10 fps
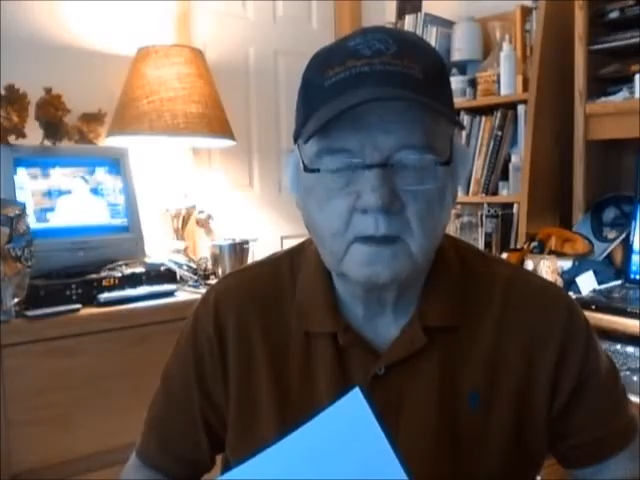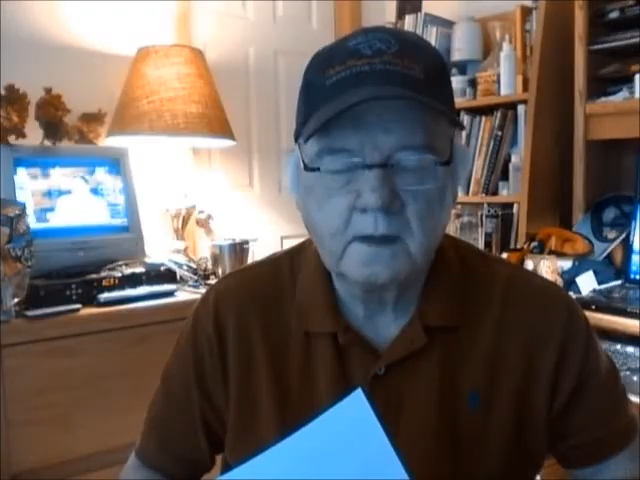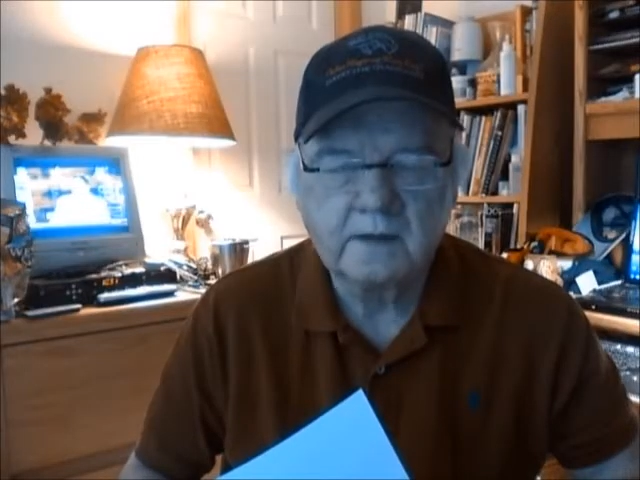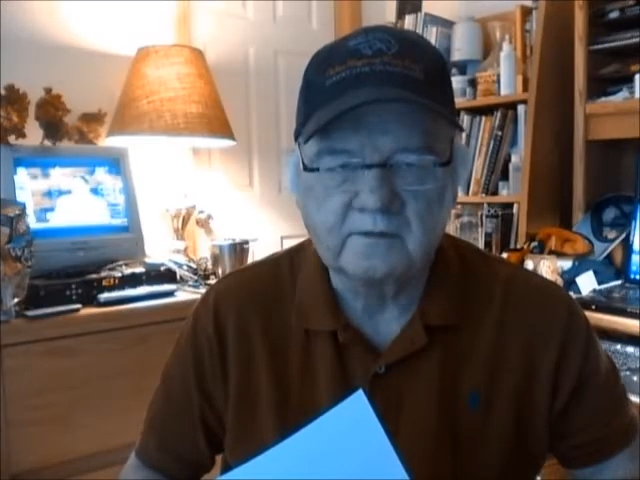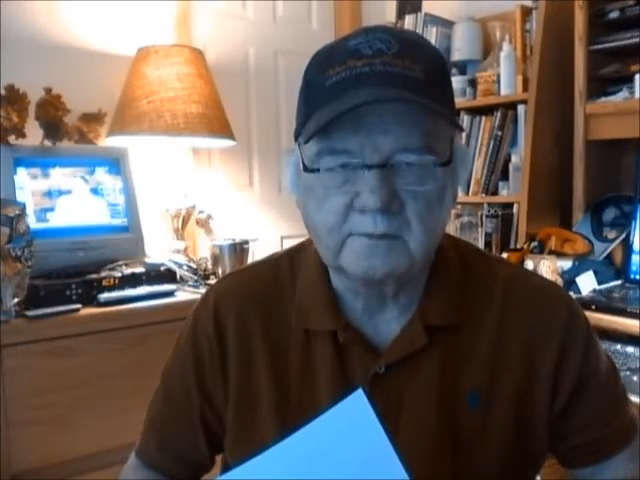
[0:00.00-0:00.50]

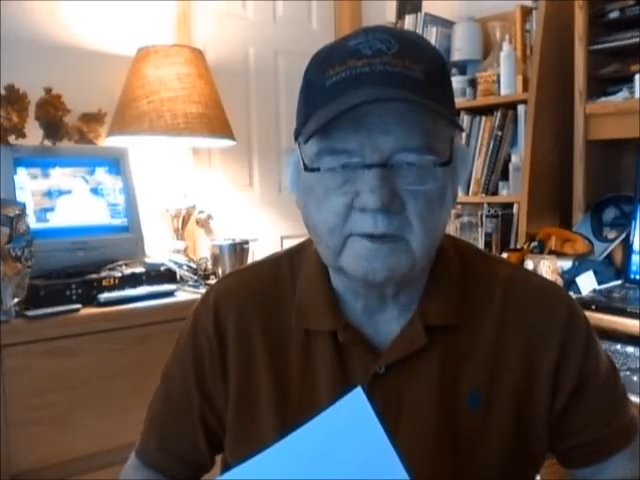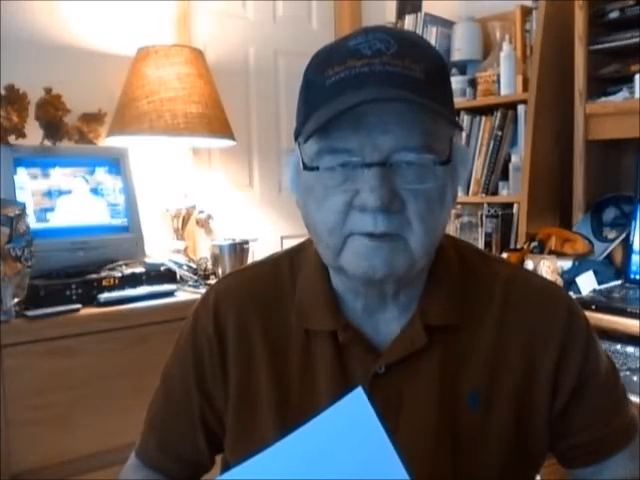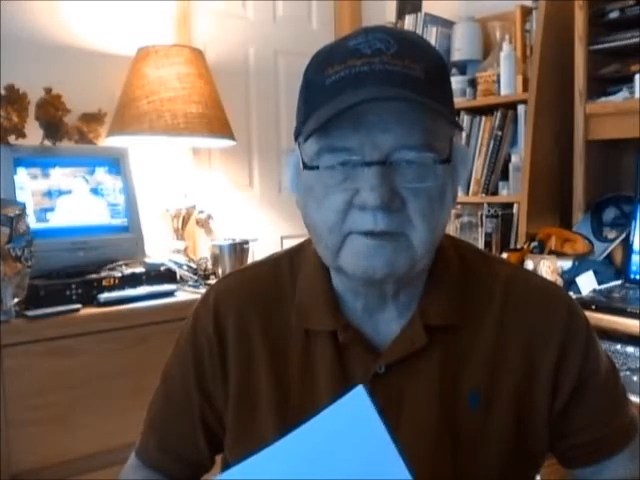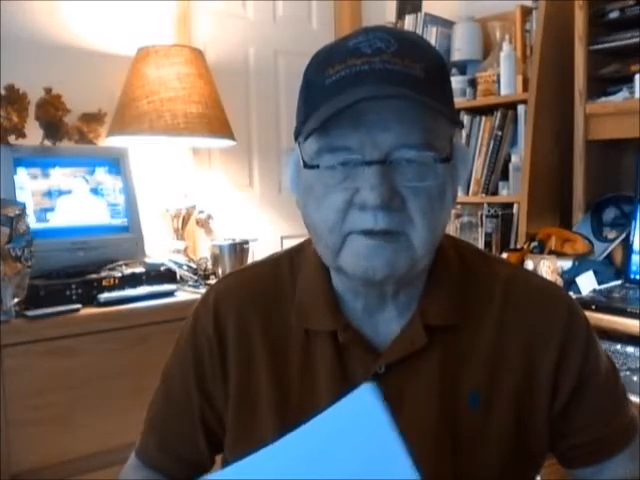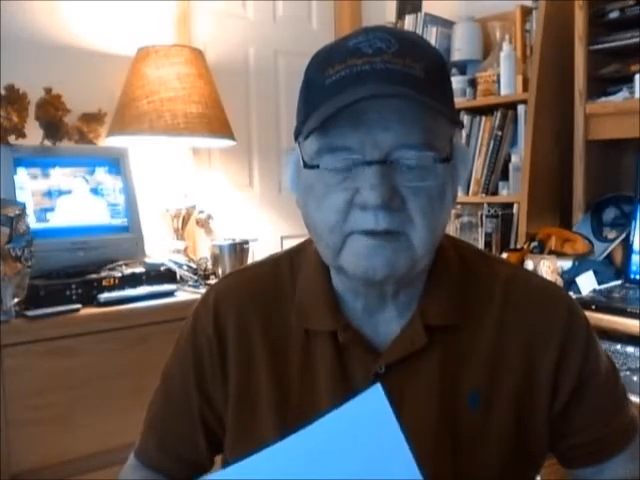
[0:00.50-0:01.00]
Hey everybody,
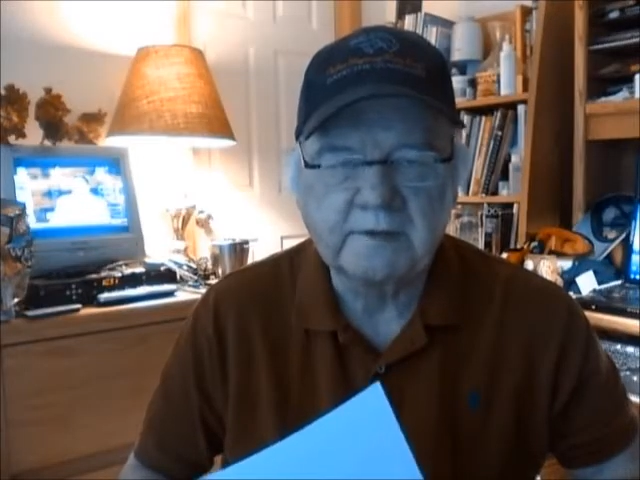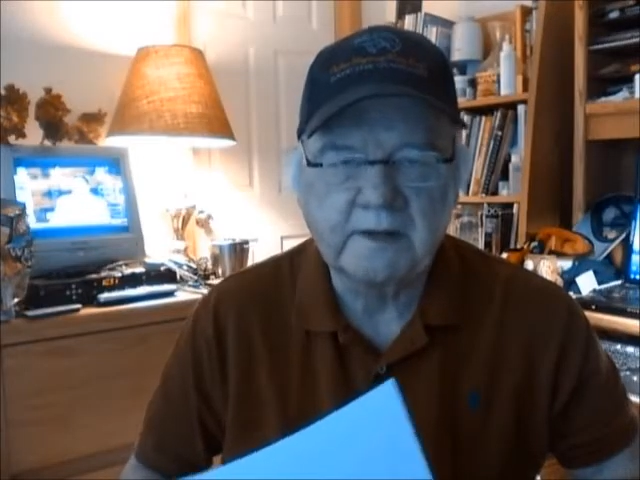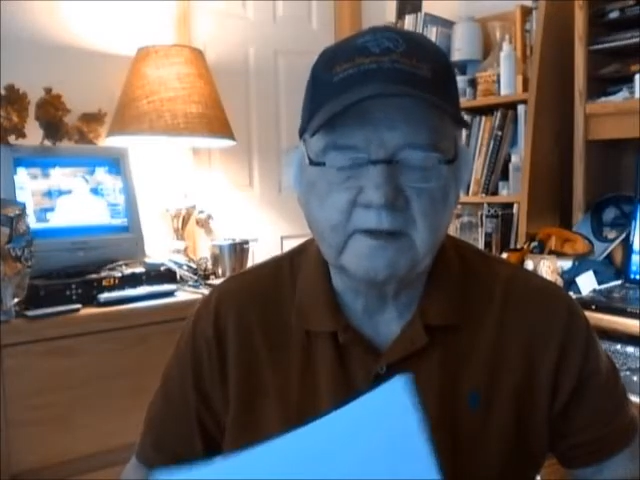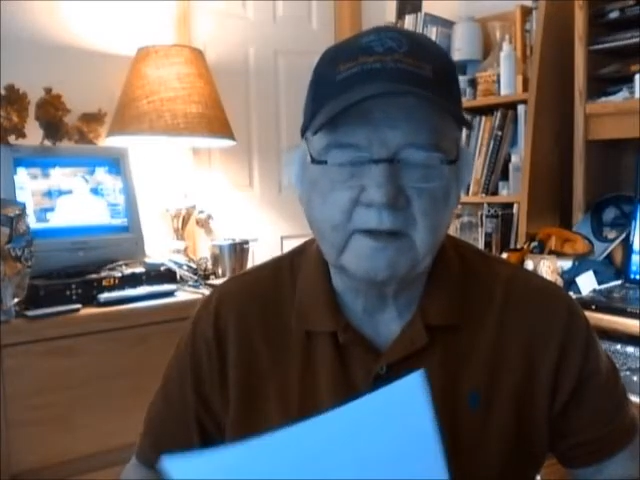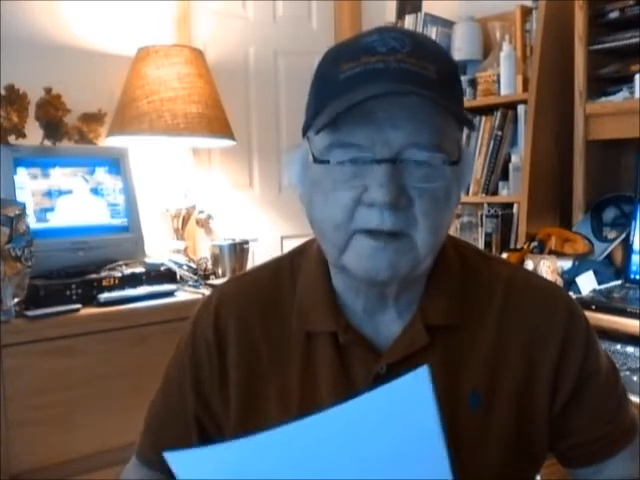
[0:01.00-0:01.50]
Rick Needham
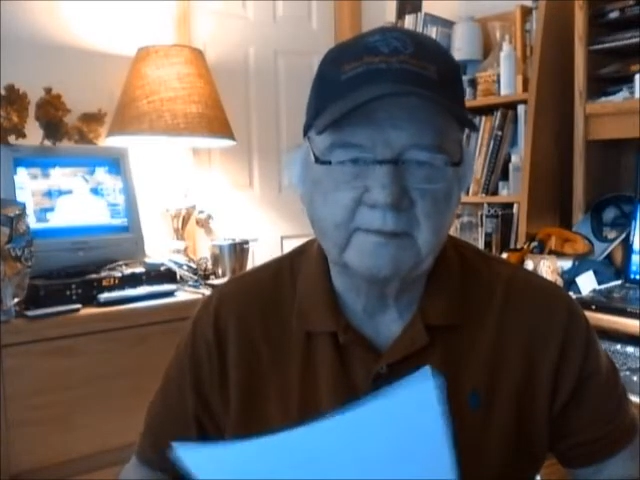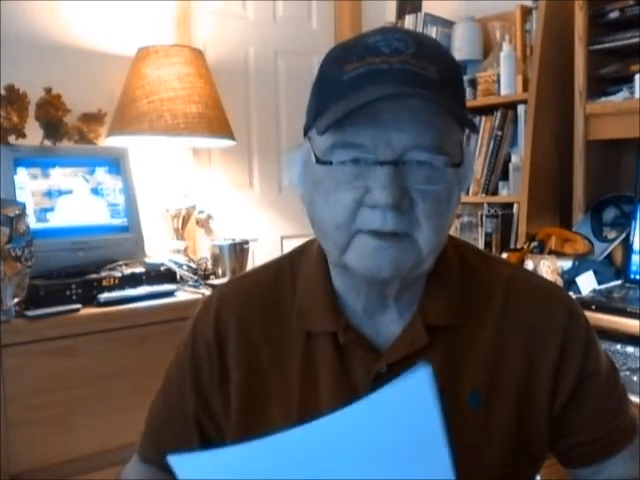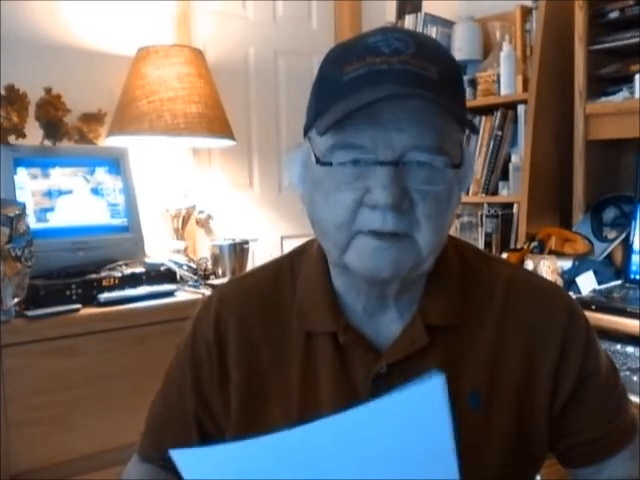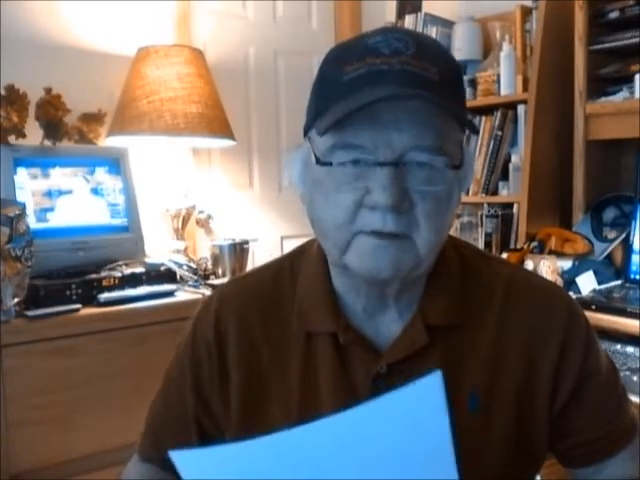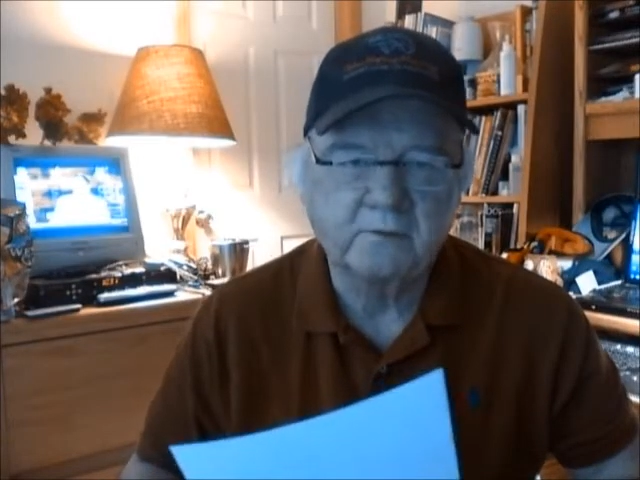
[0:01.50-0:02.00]

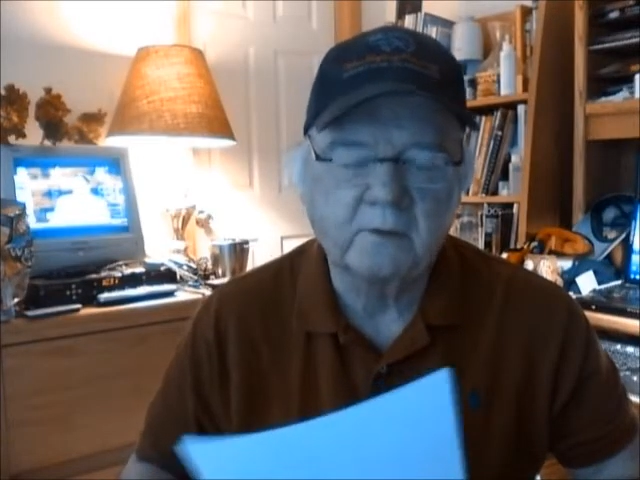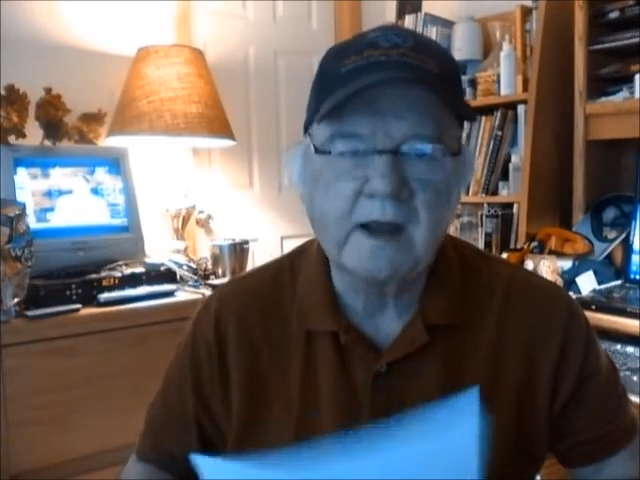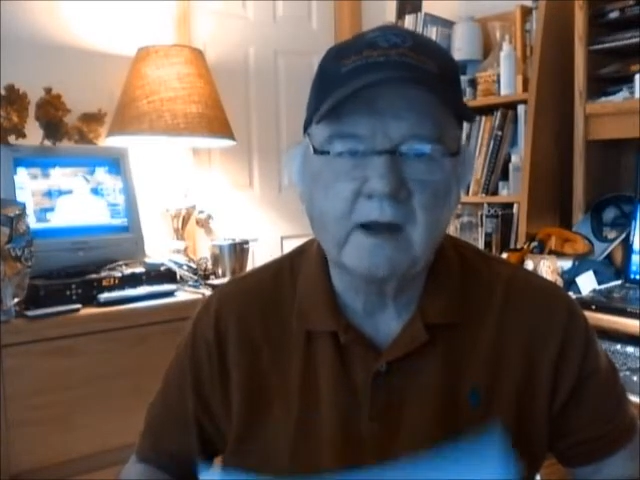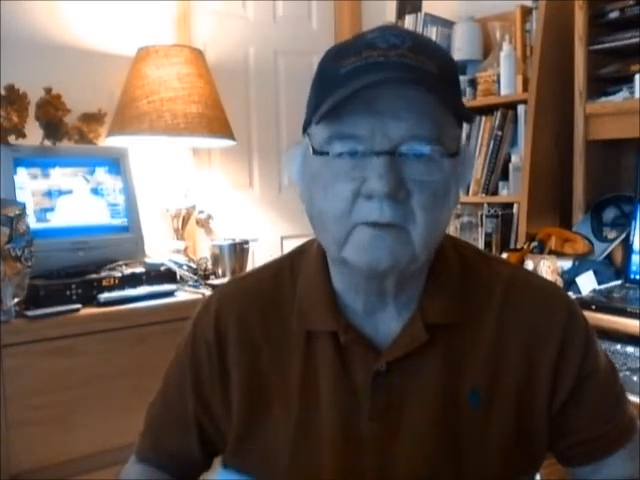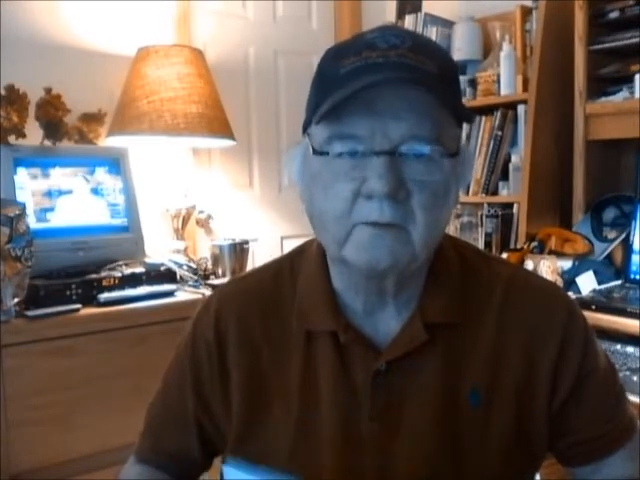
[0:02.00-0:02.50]
in
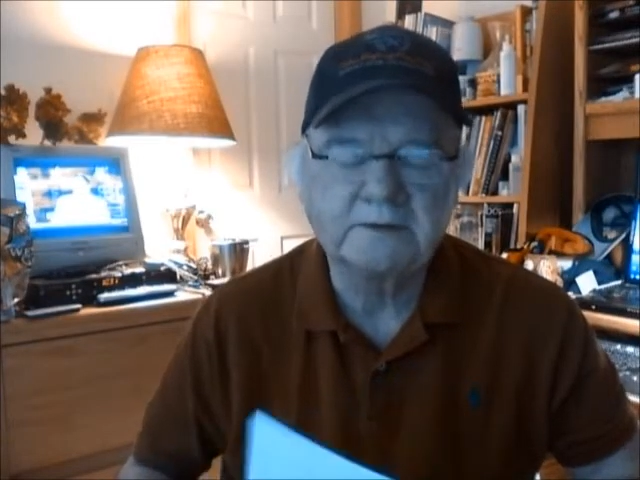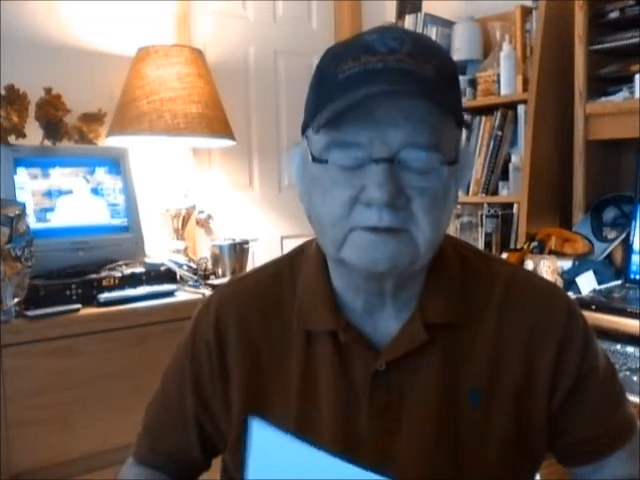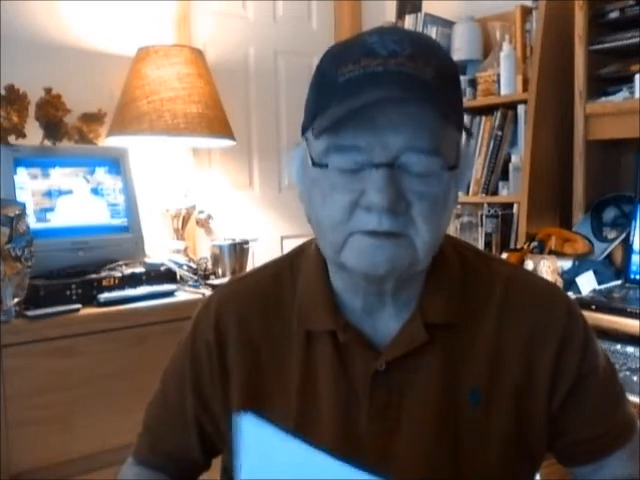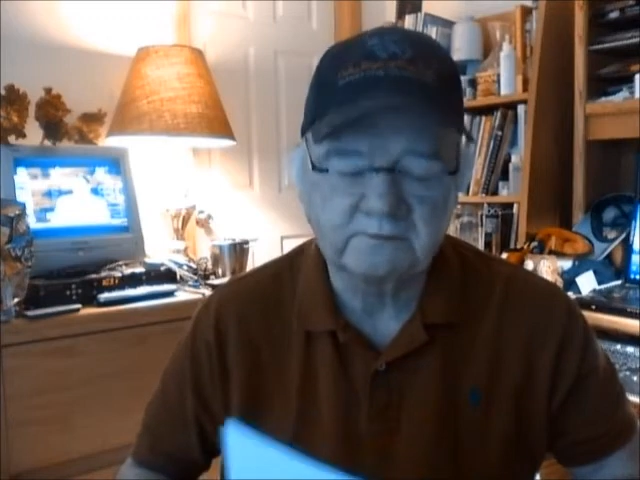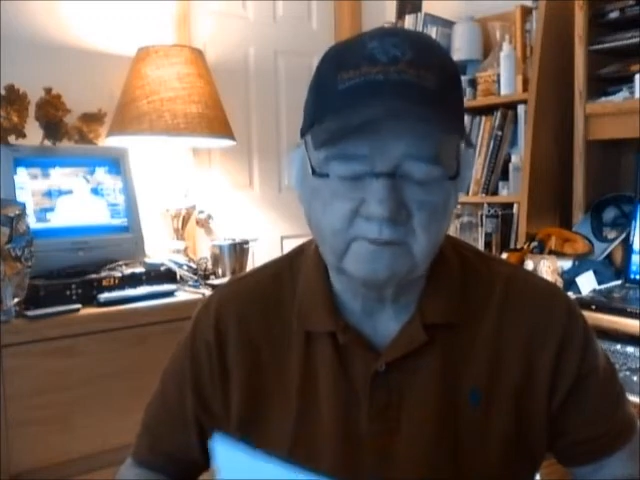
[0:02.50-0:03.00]
Greyhound
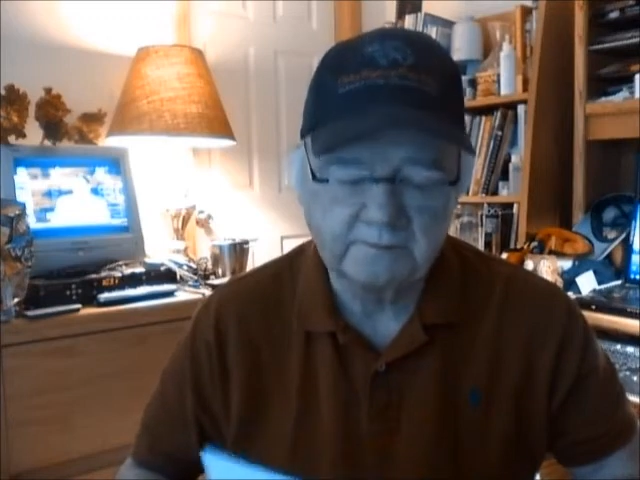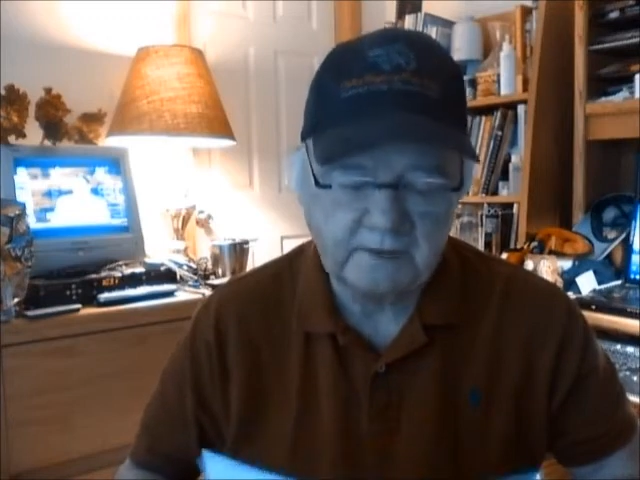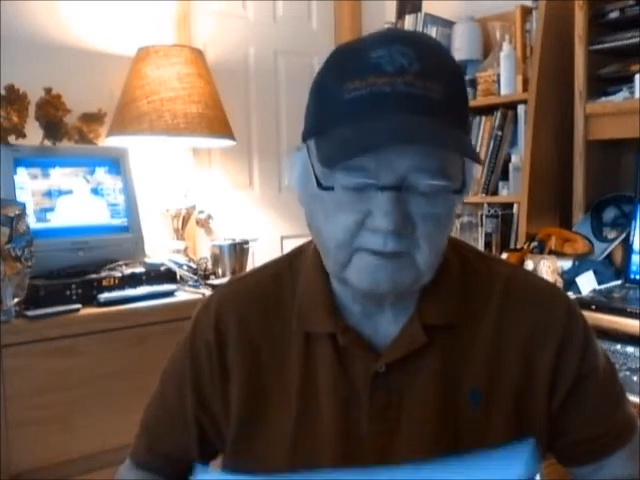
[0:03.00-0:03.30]
racing from the